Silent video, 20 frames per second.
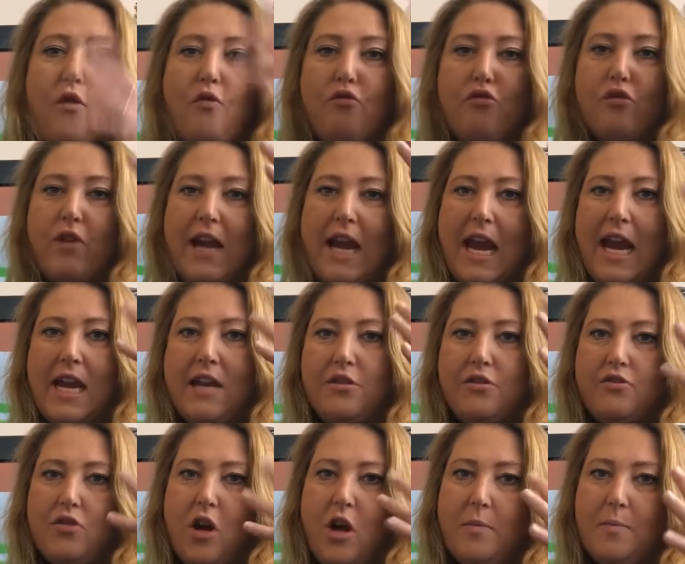
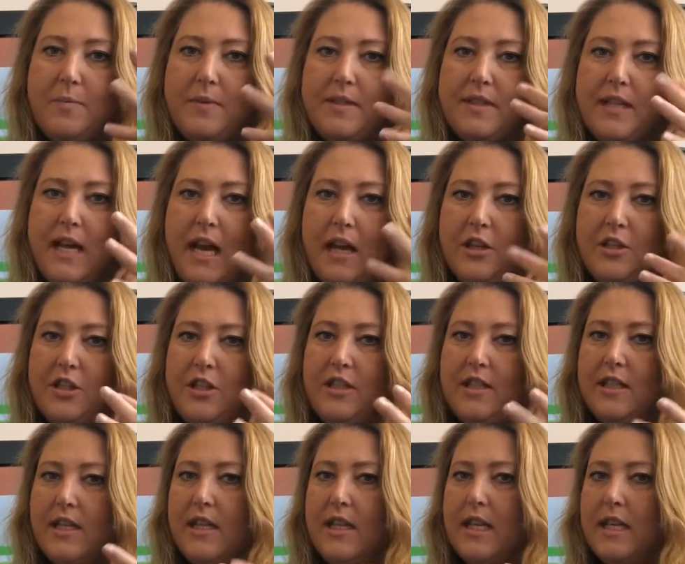raindrops
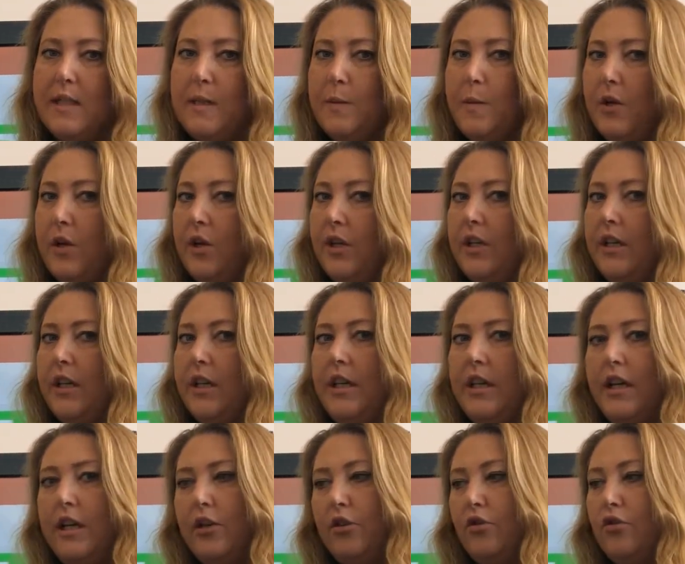actions in this one
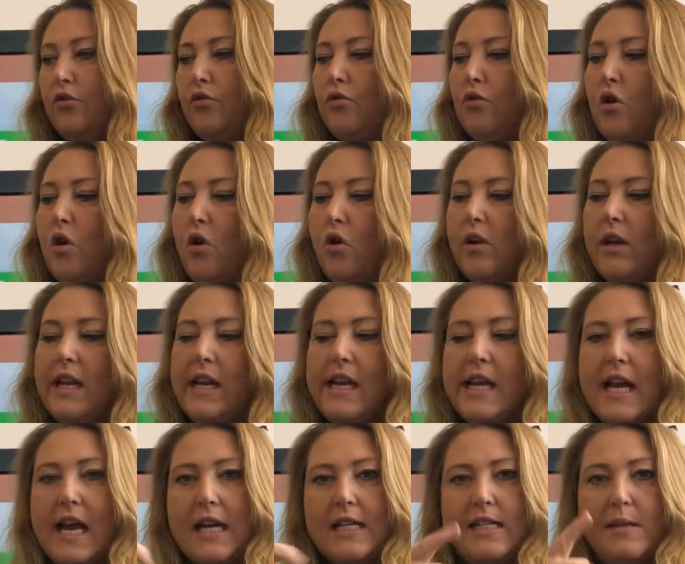and crawling
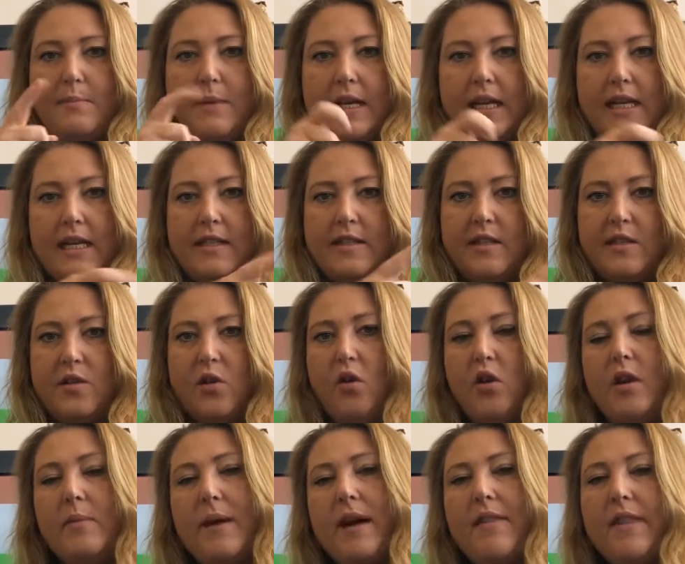caterpillars. It's all
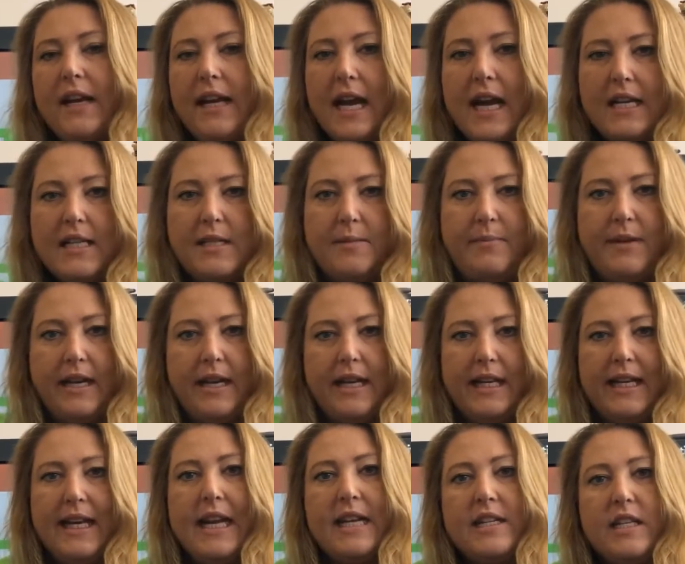about the caterpillar
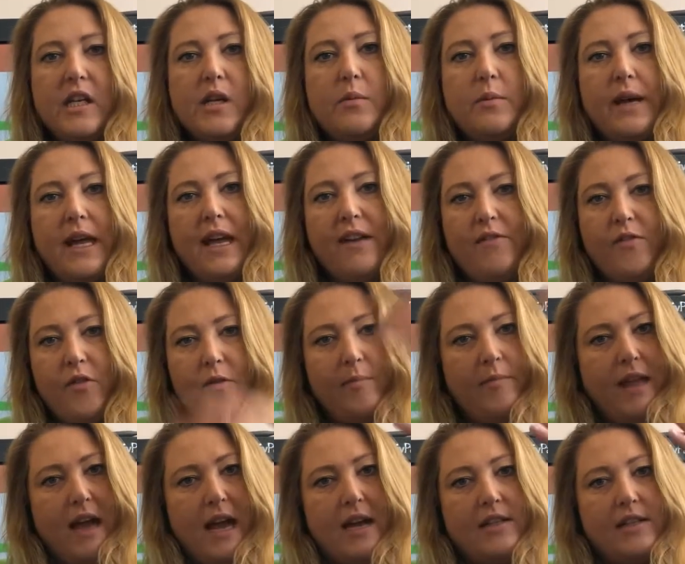getting away from
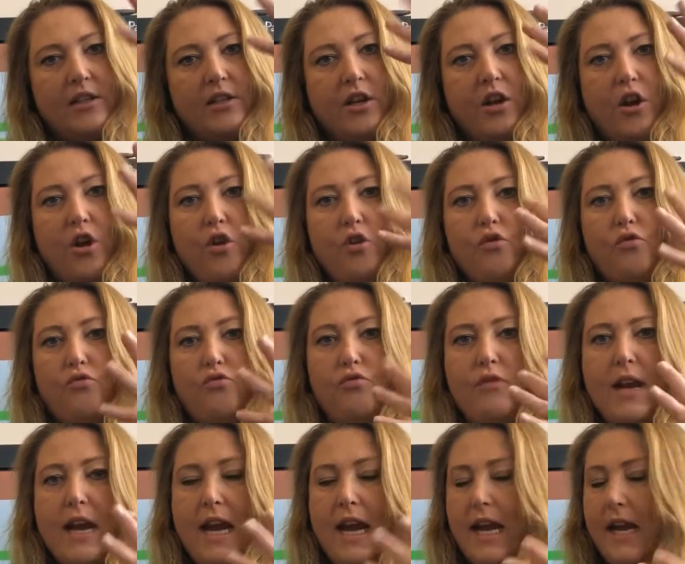that
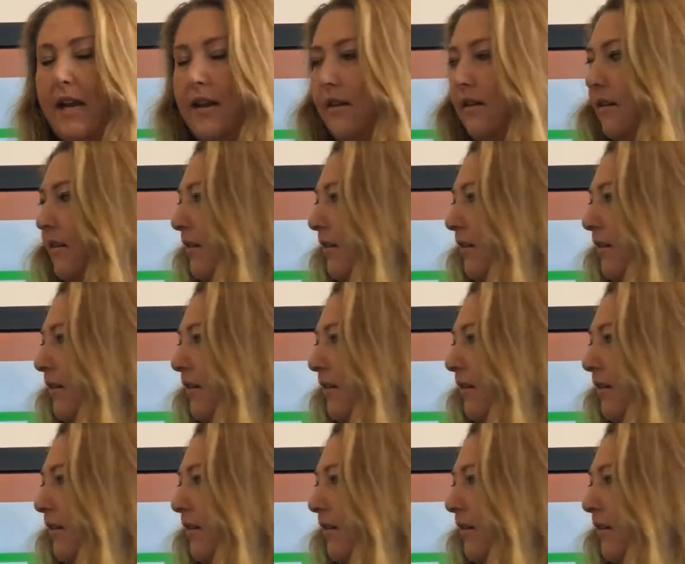rain.